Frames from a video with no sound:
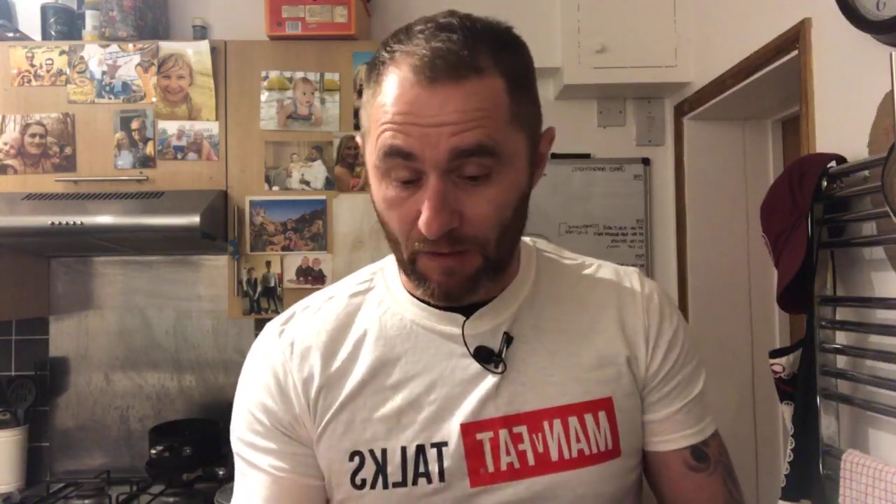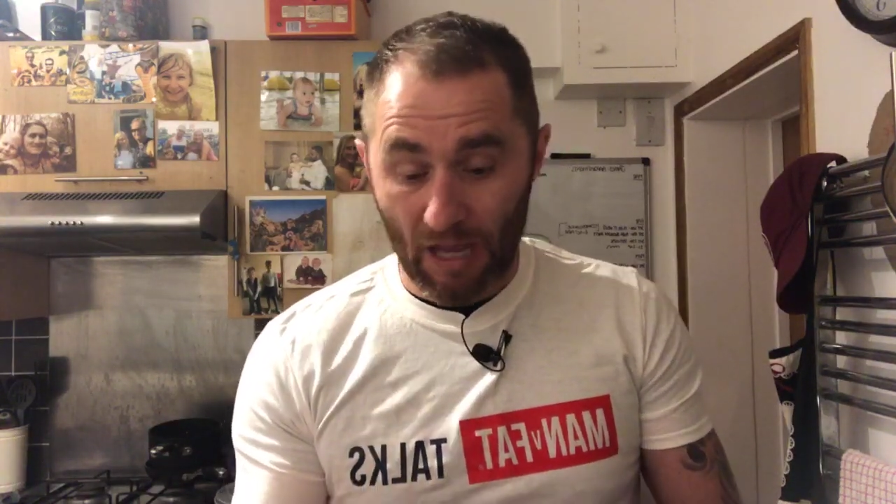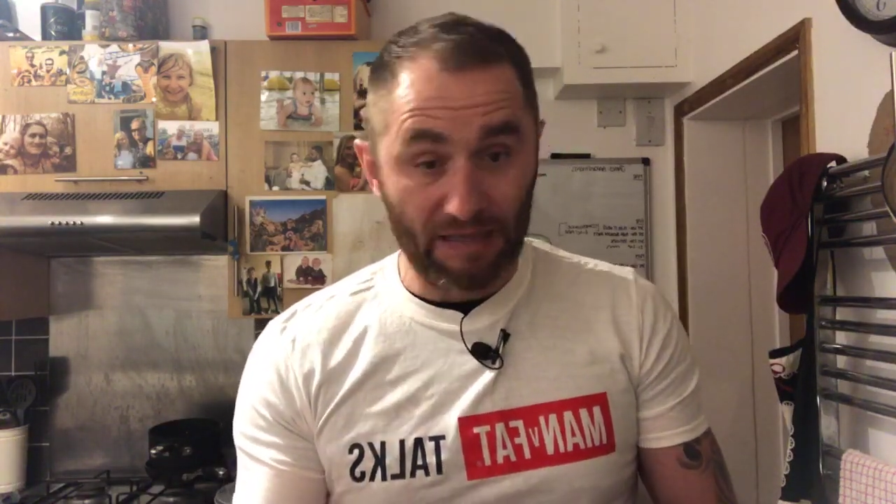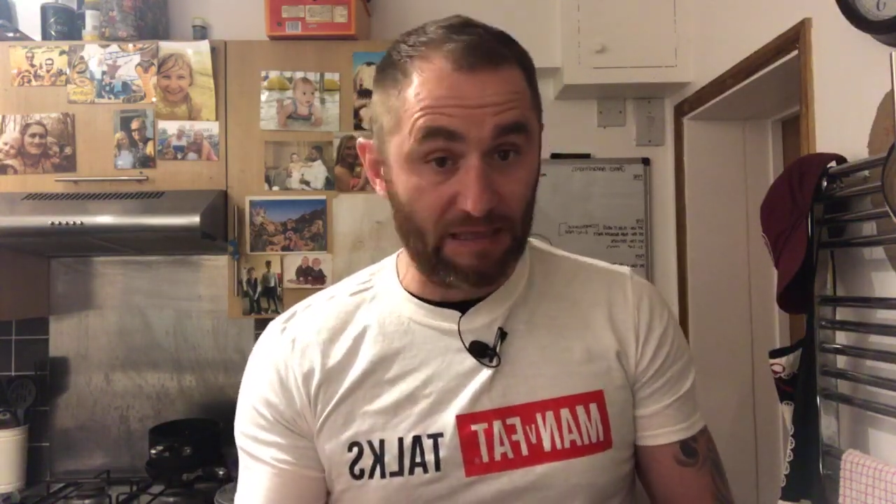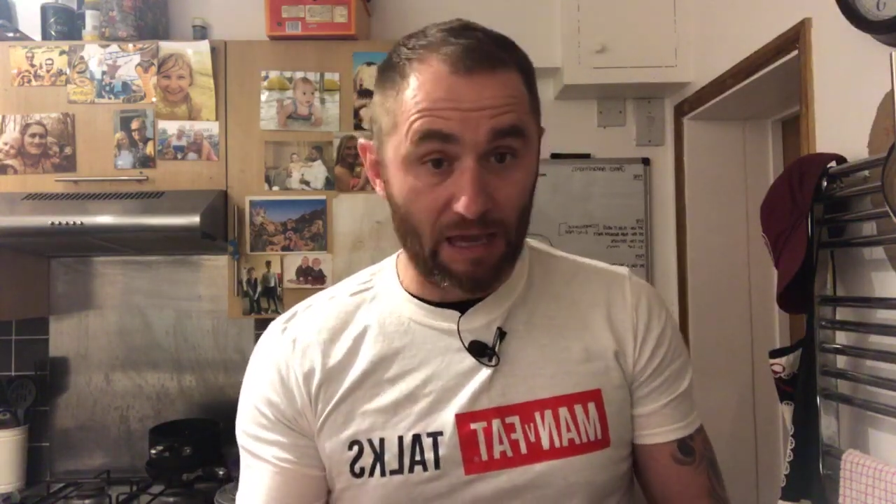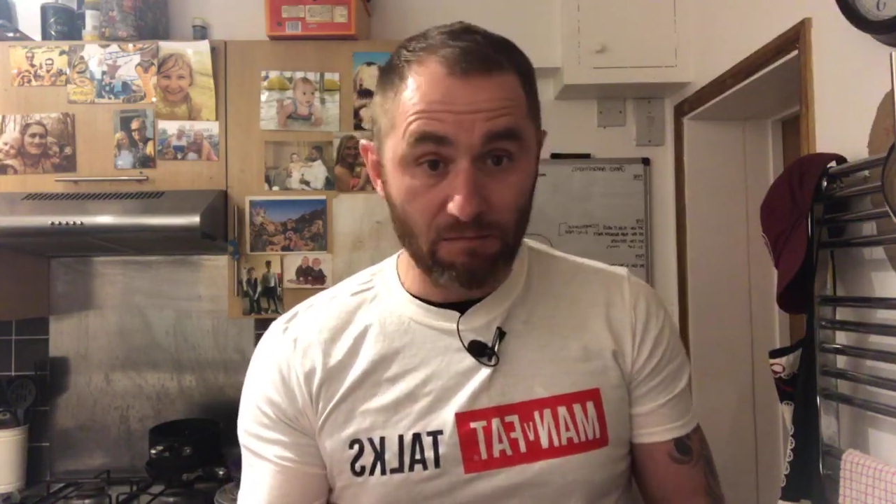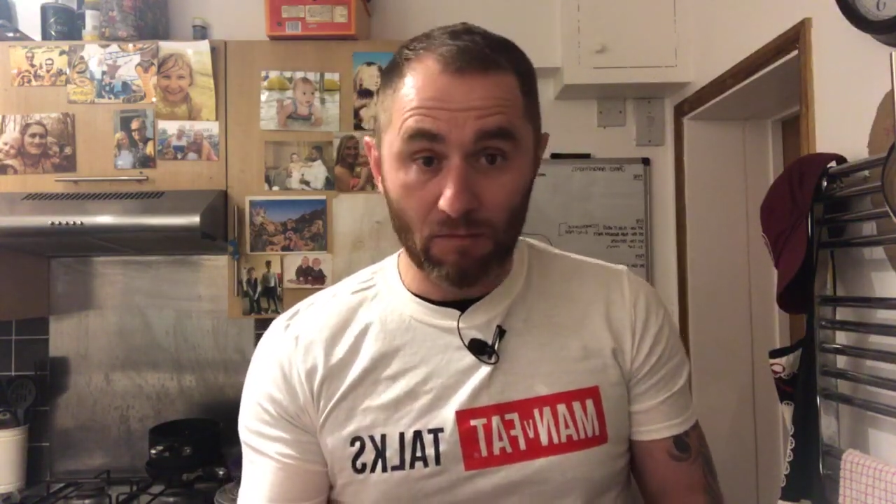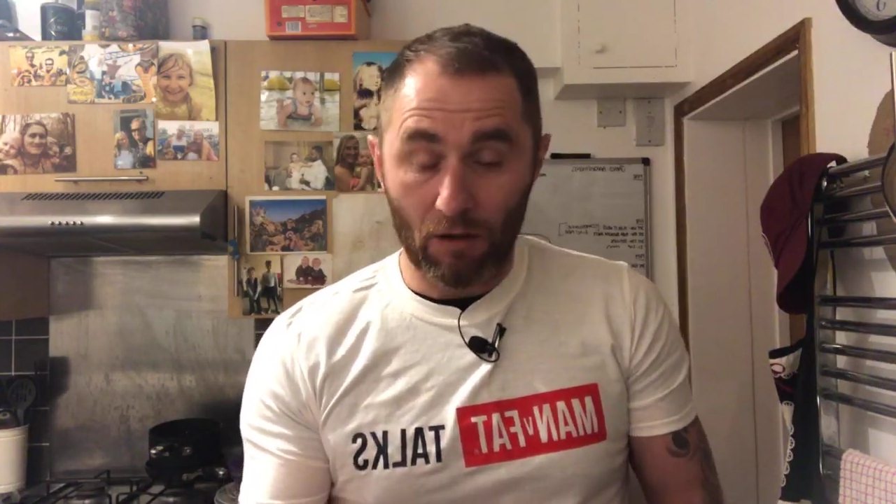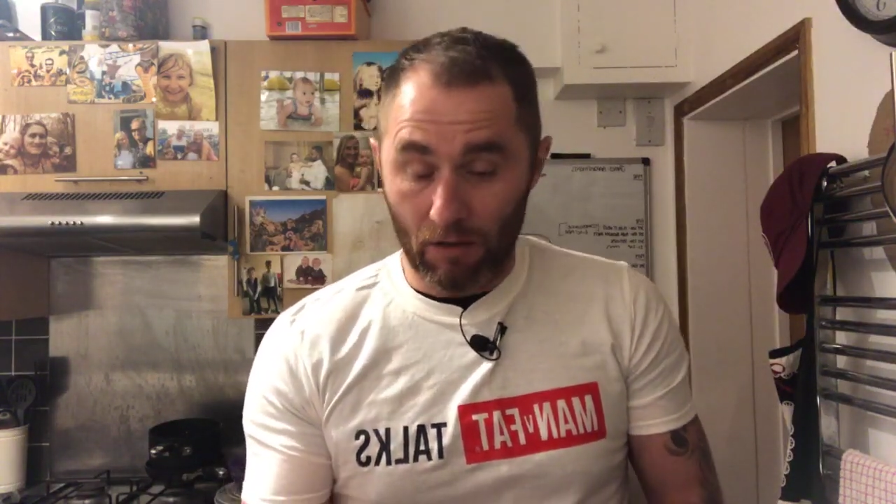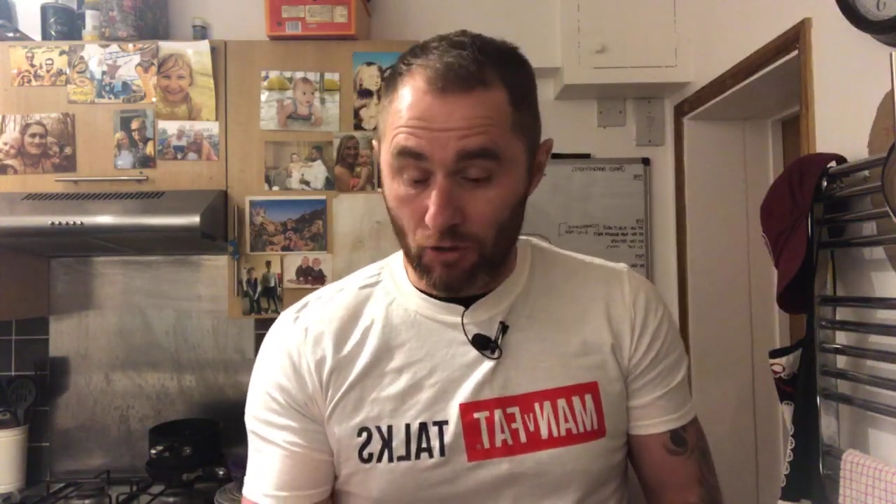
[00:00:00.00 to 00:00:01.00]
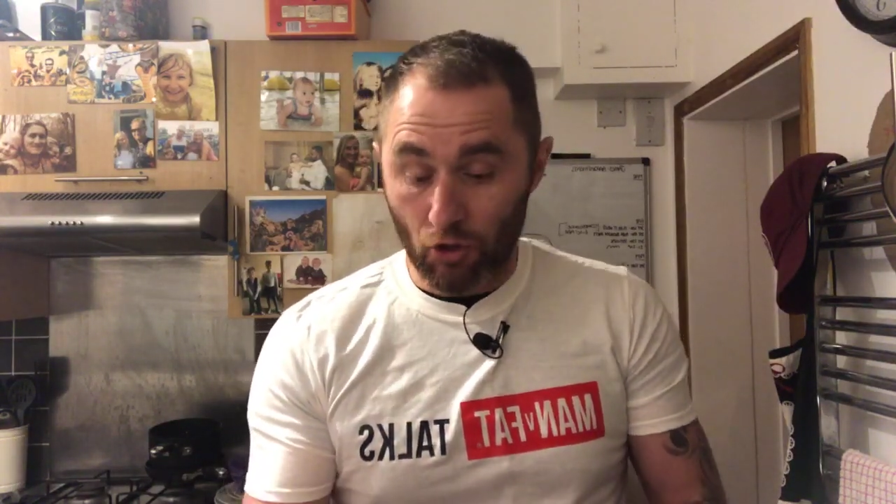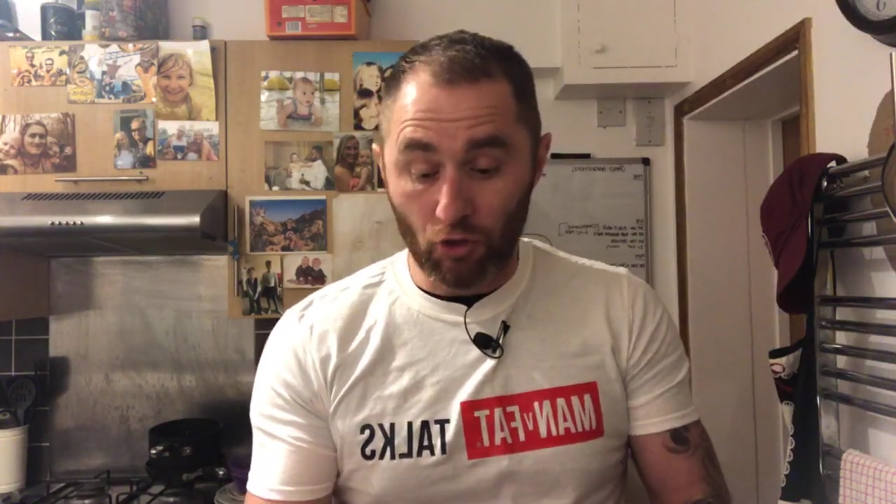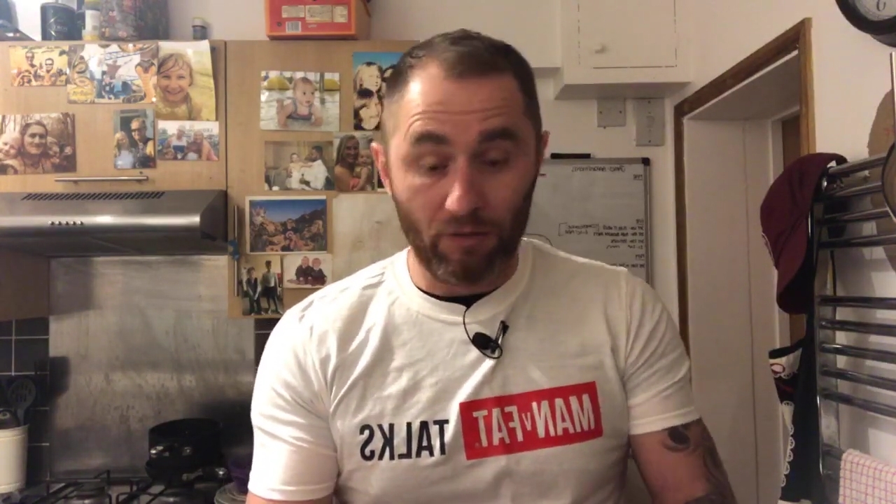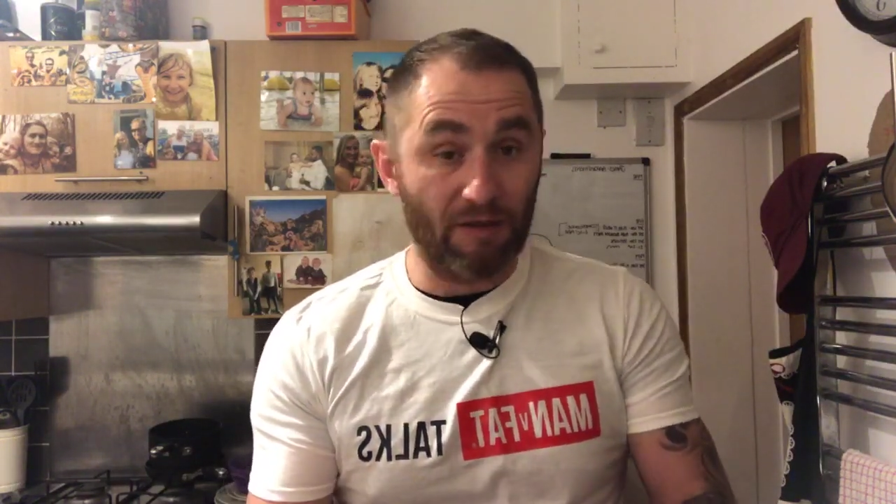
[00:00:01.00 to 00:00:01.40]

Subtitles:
Again, you could,